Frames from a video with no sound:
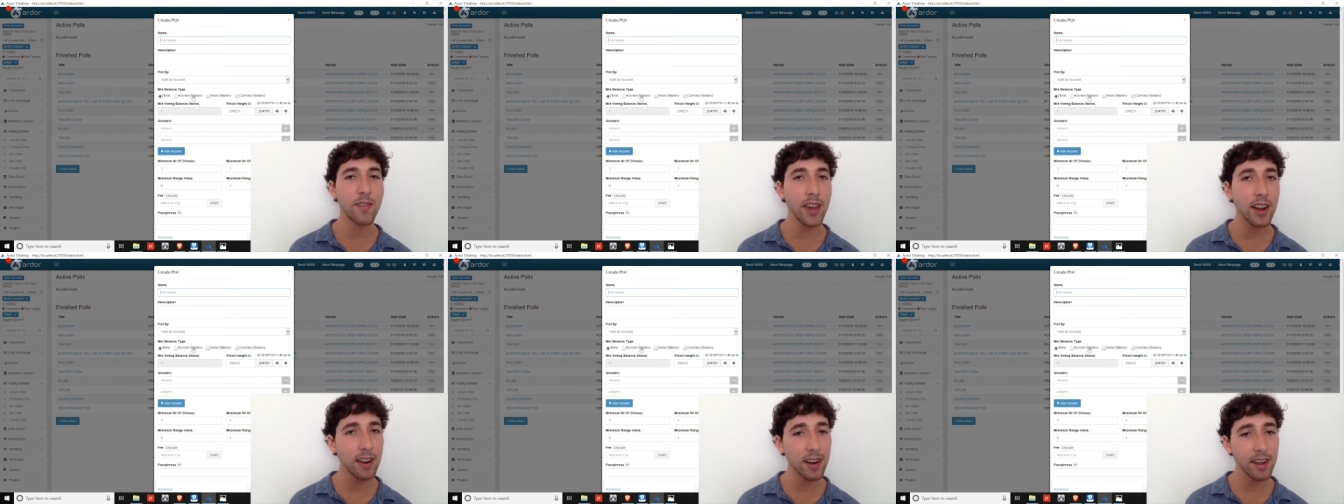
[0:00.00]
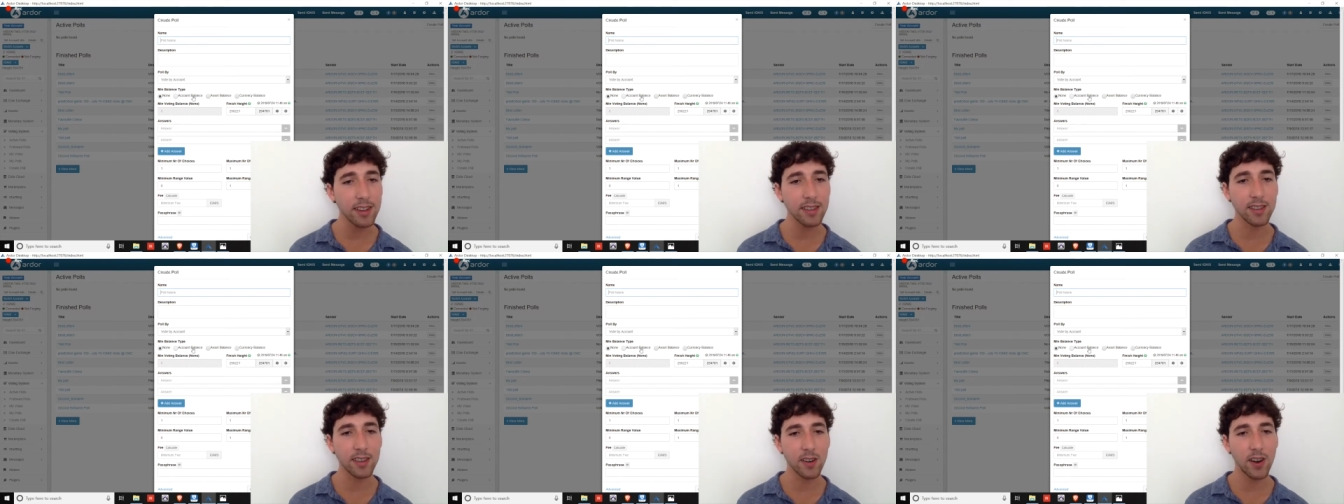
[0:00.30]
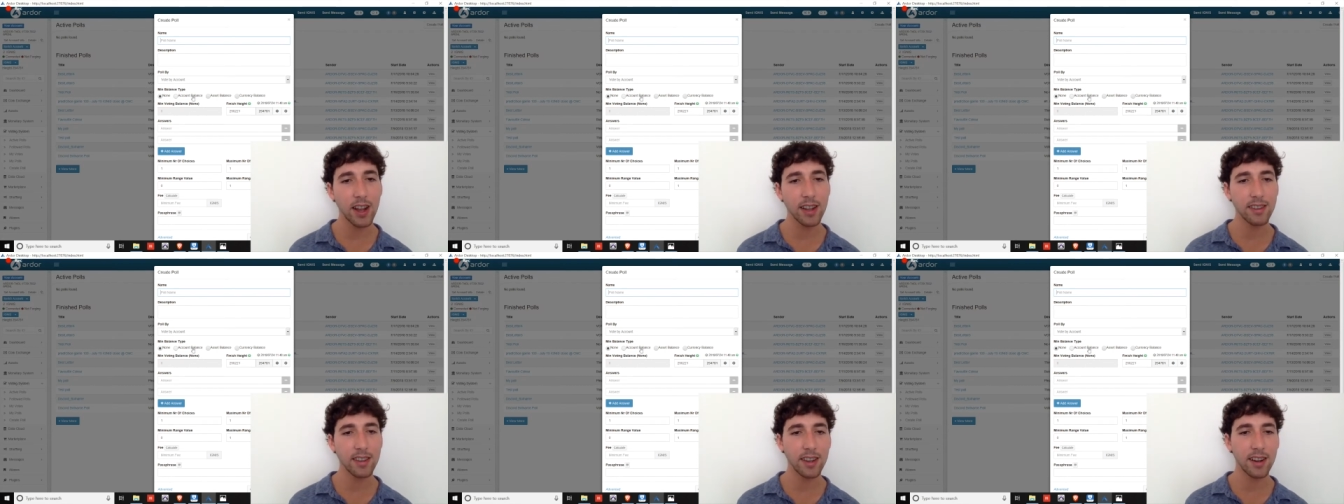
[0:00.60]
various
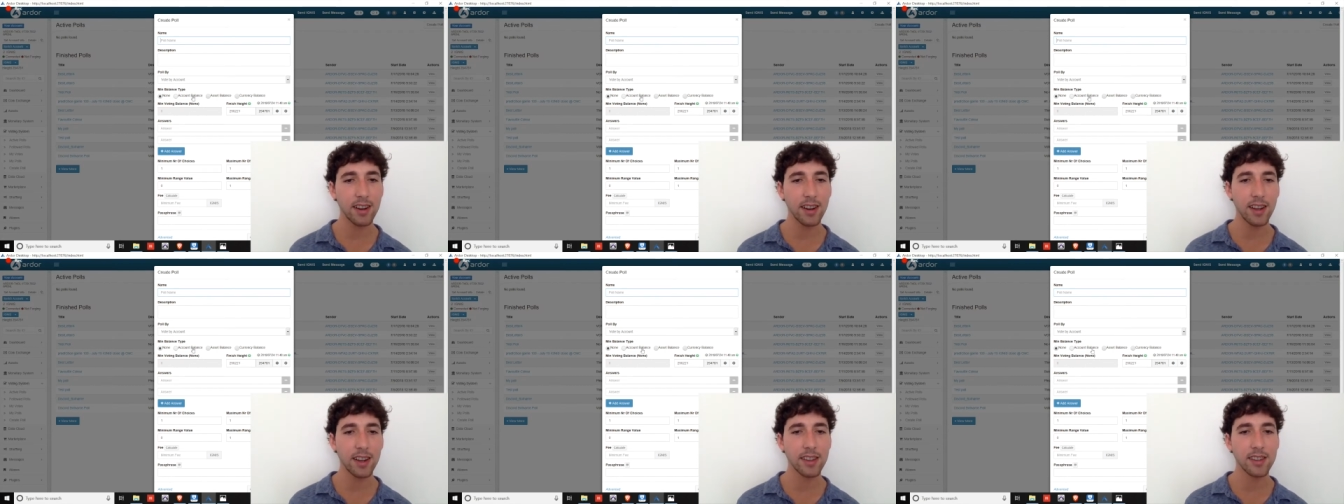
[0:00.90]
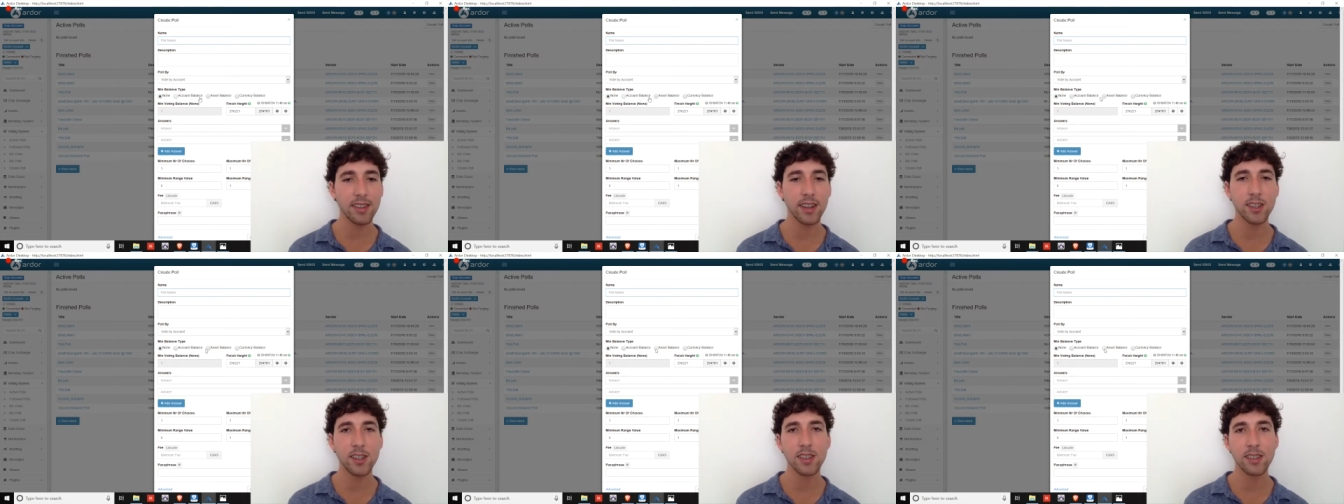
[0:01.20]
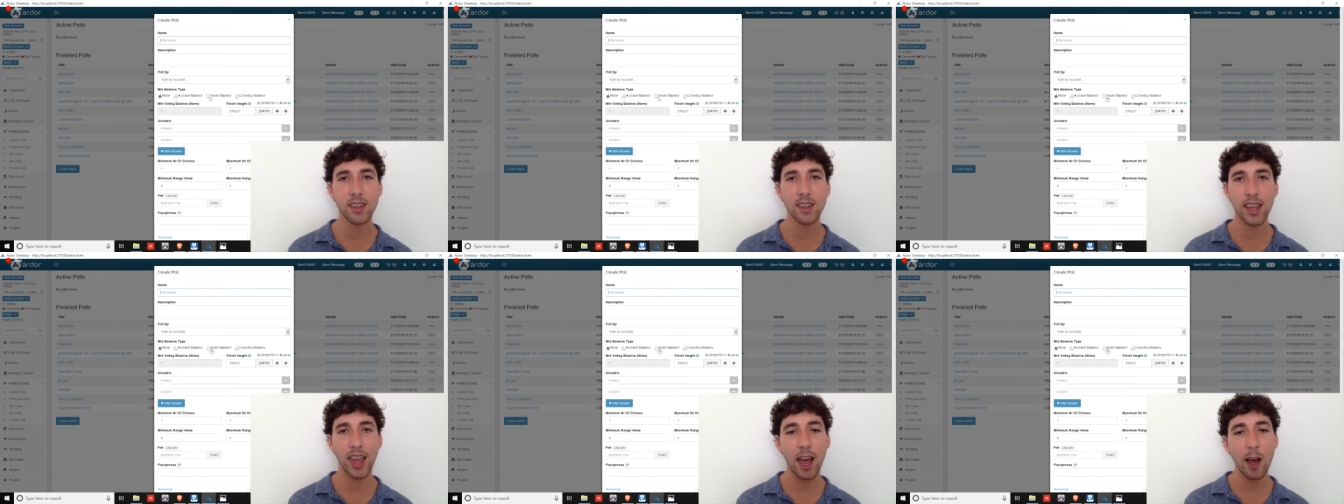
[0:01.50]
criteria such
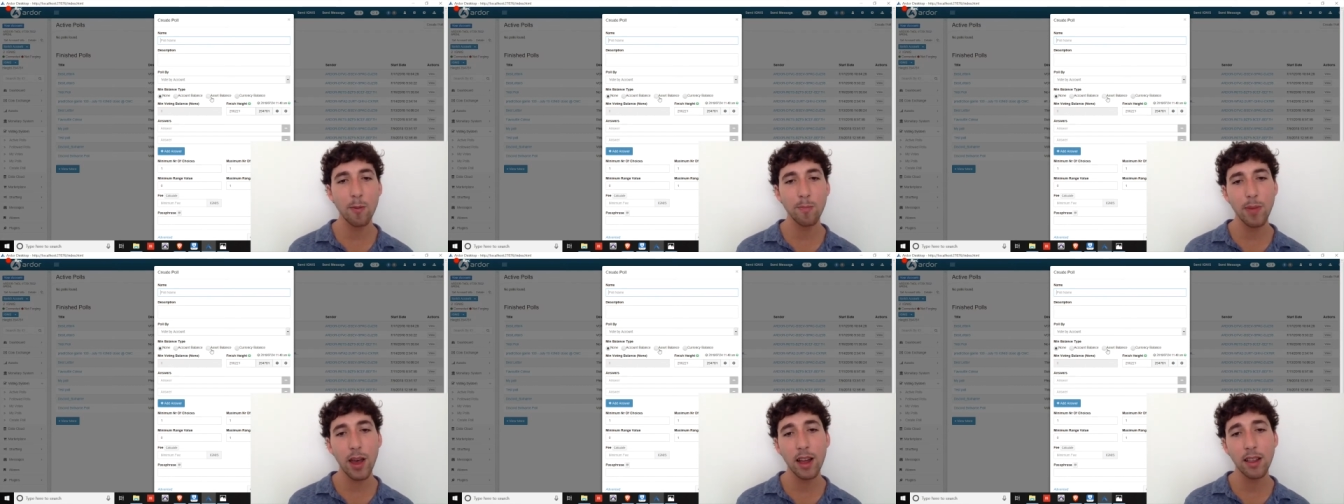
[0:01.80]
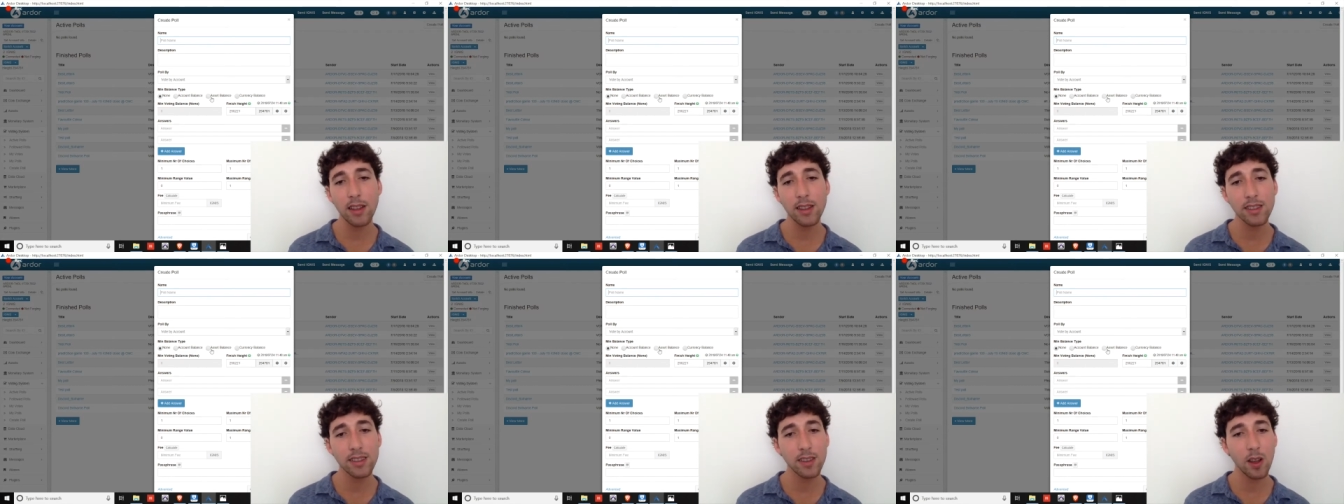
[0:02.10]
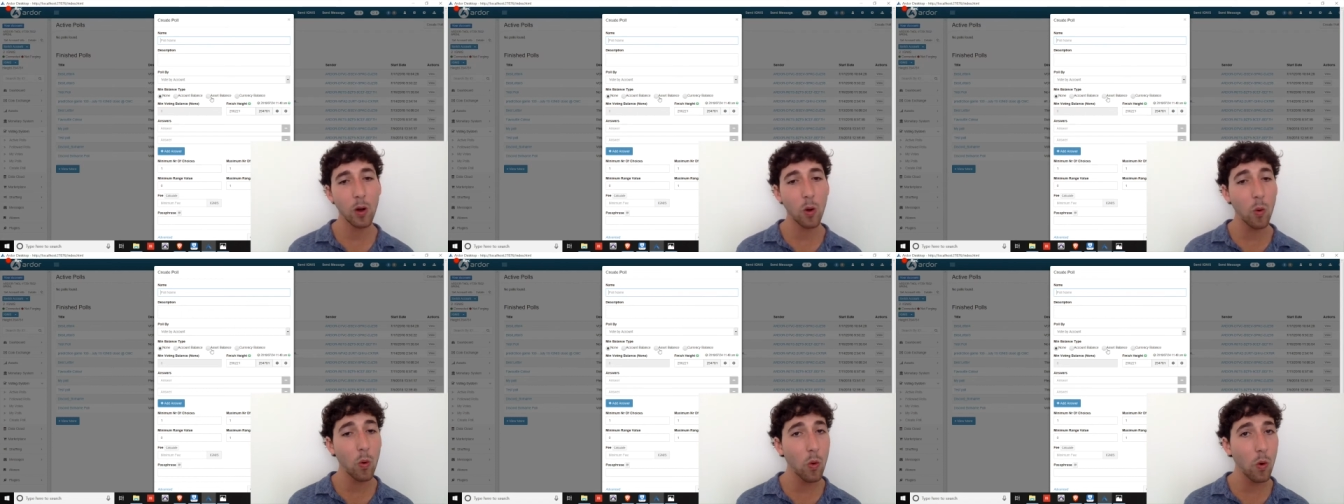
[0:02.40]
as account balance
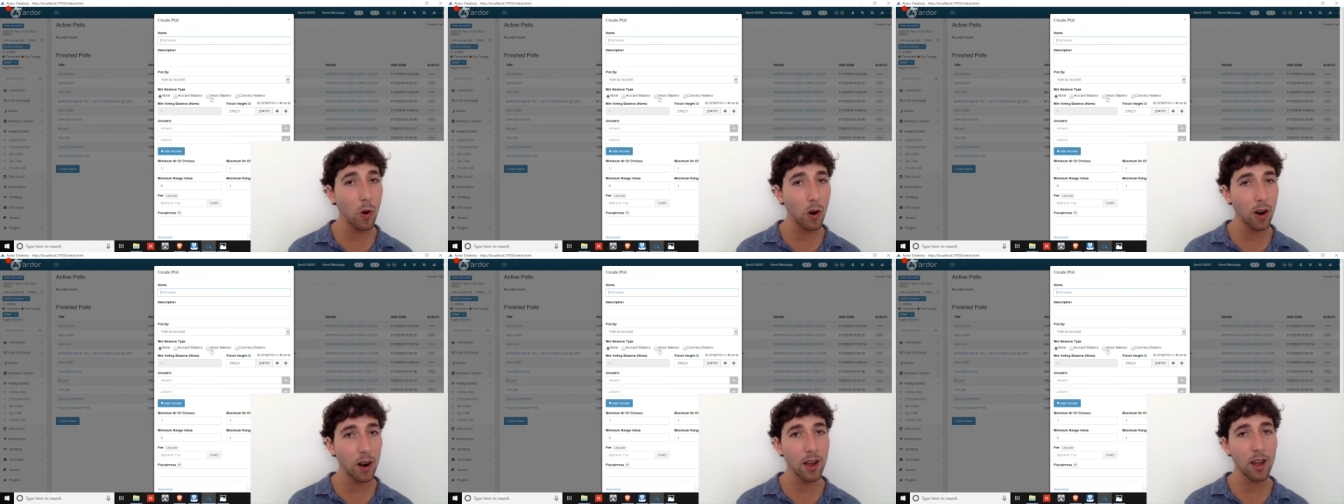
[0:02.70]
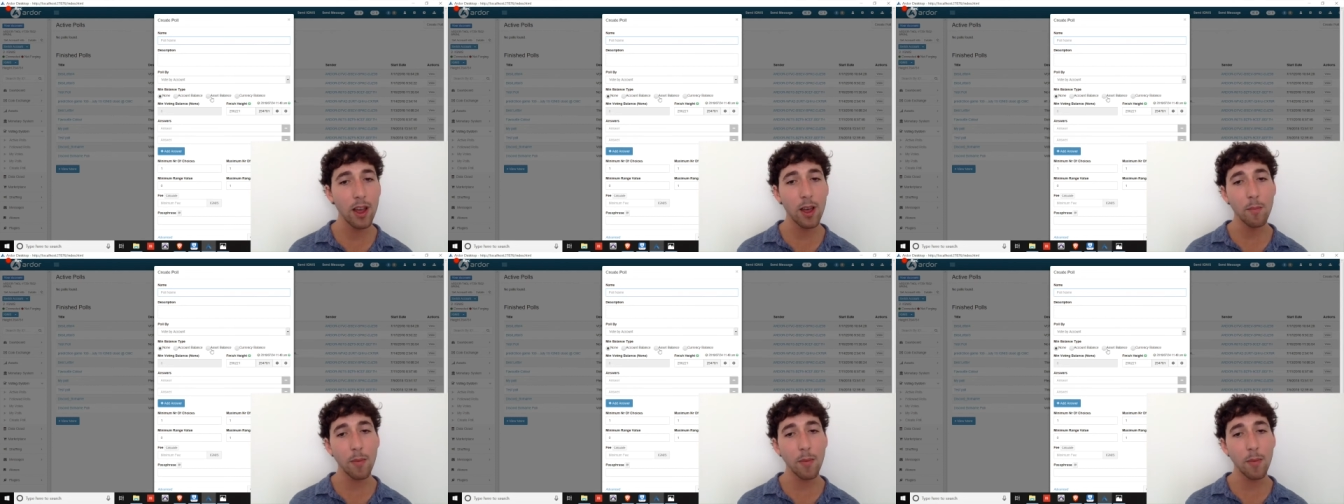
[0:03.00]
or